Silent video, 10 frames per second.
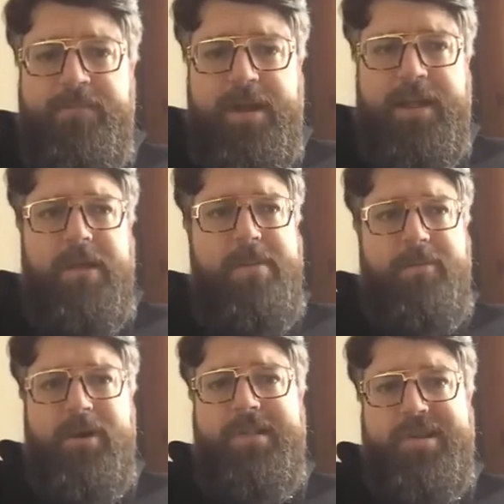Now, a lot of
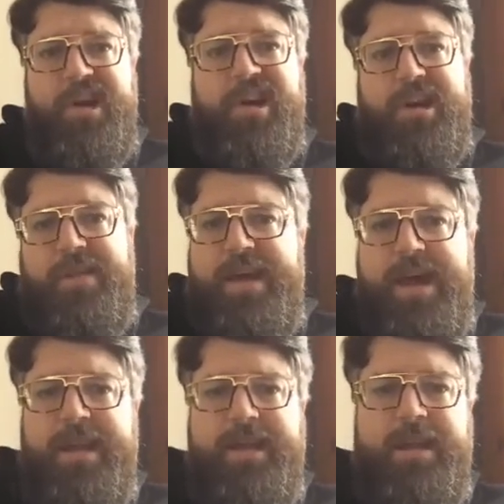people get stuck on
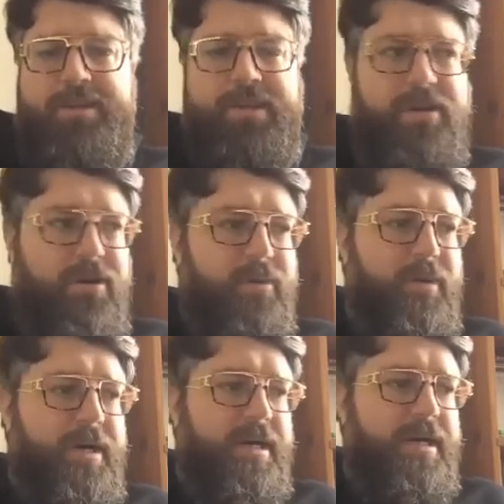that. And
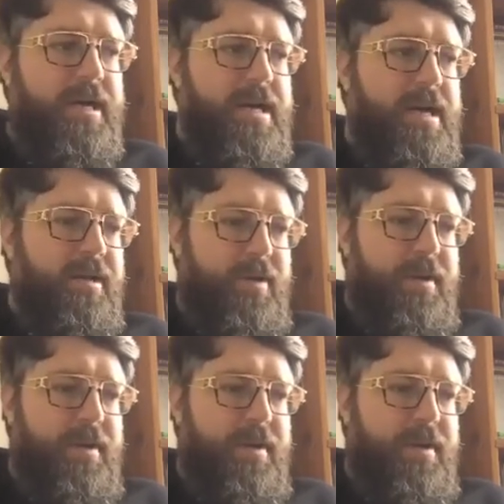so, so